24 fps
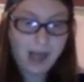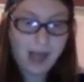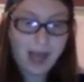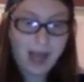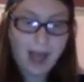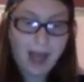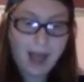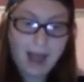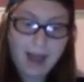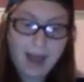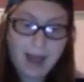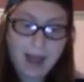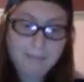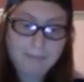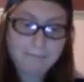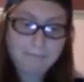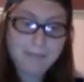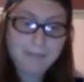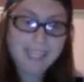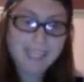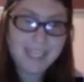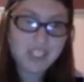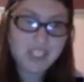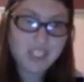
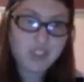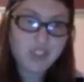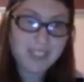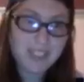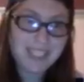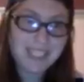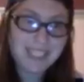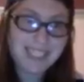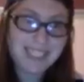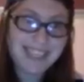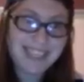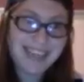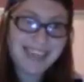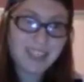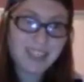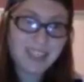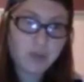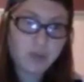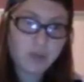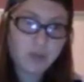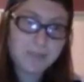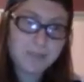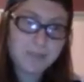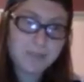Pinterest. I
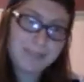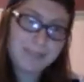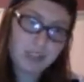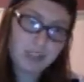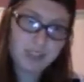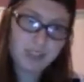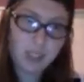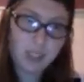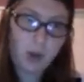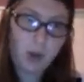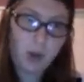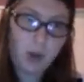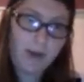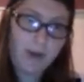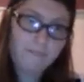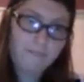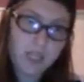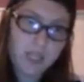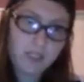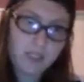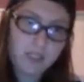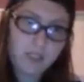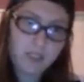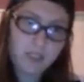don't use Pinterest so
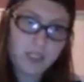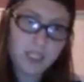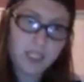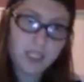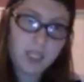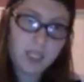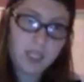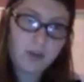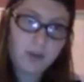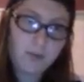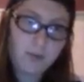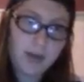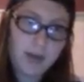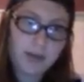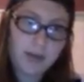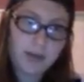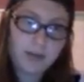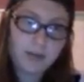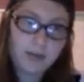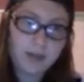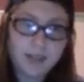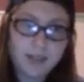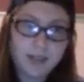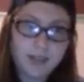often, so
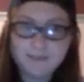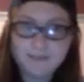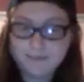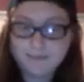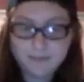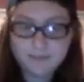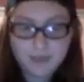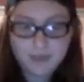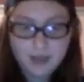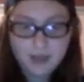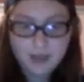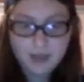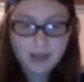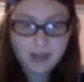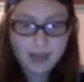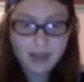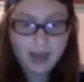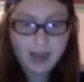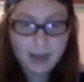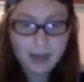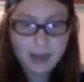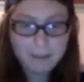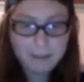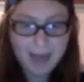whatever. And
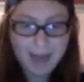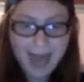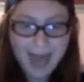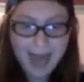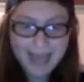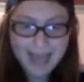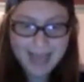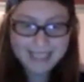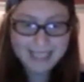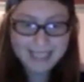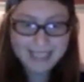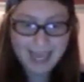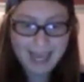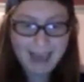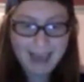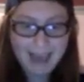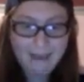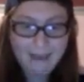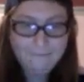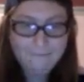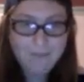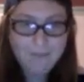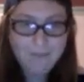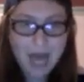Ask
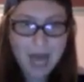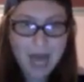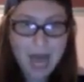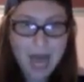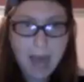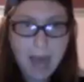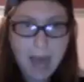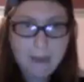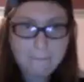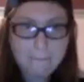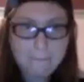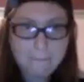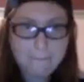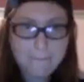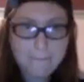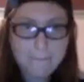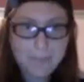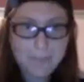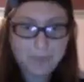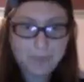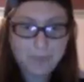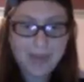FM.